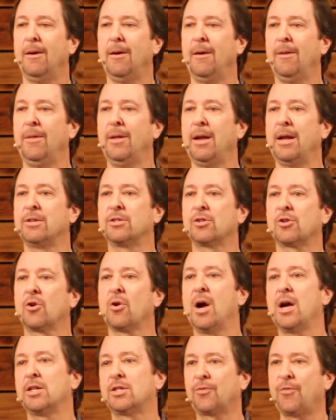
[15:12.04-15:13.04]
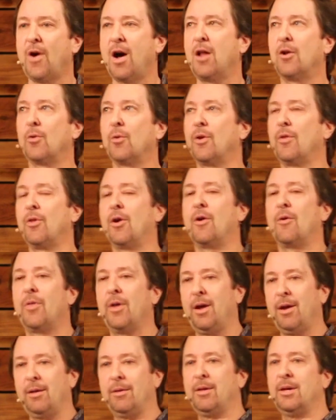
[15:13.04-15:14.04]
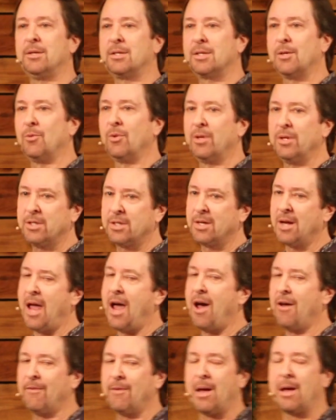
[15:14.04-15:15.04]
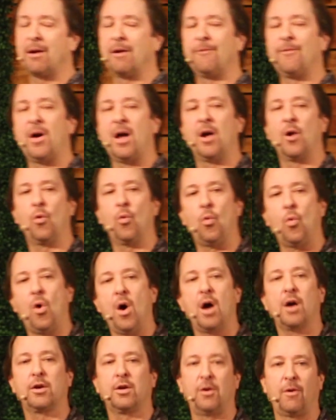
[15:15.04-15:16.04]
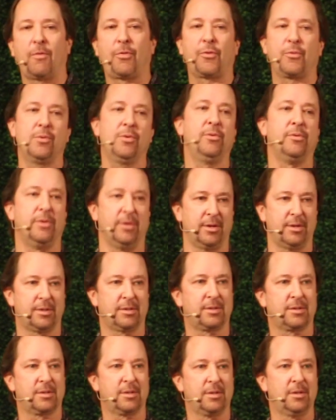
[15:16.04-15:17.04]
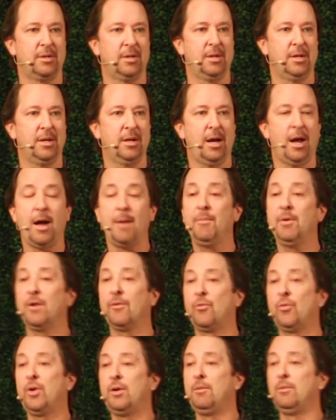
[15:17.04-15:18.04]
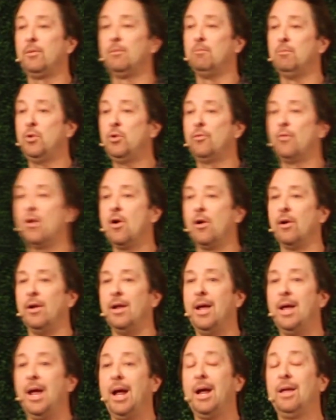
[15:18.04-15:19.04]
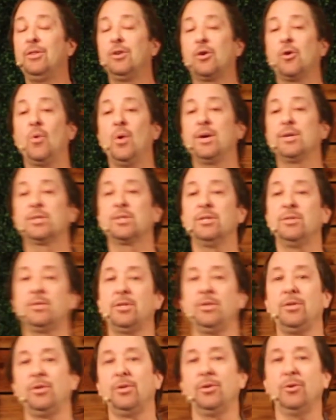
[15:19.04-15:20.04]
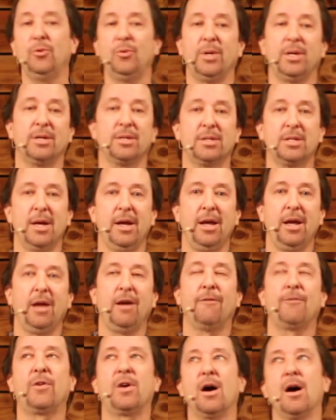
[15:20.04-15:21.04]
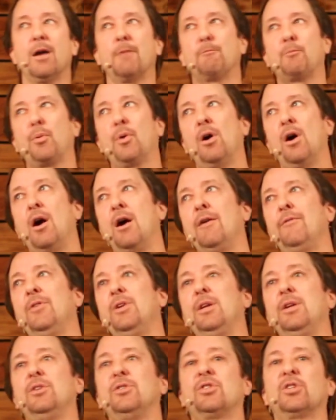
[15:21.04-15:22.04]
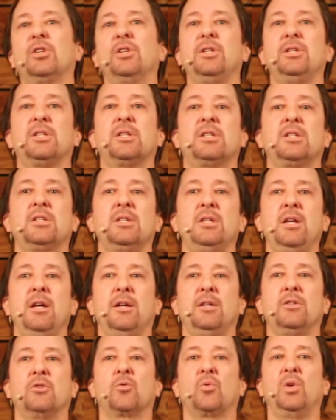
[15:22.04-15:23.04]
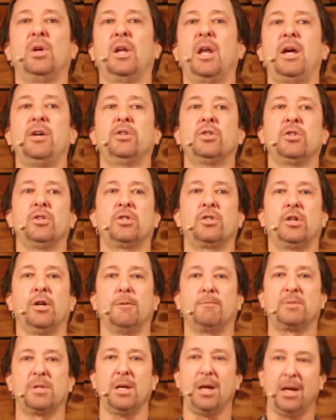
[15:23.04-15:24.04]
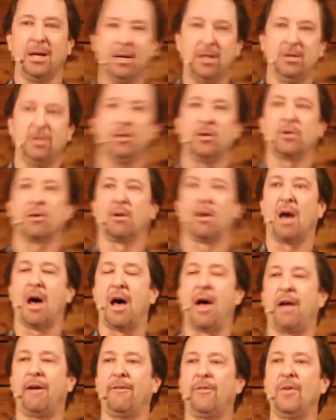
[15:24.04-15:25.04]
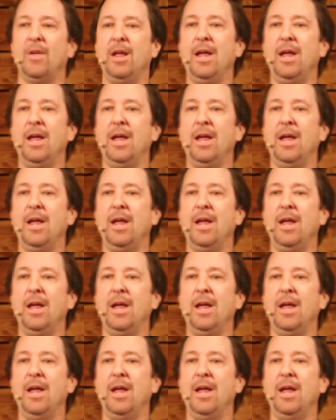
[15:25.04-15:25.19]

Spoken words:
And then as a Christ follower, though, they said, well, listen, how about if I walk you through this? How about if we move on? And the question to you is, if God providentially sends relationships into your life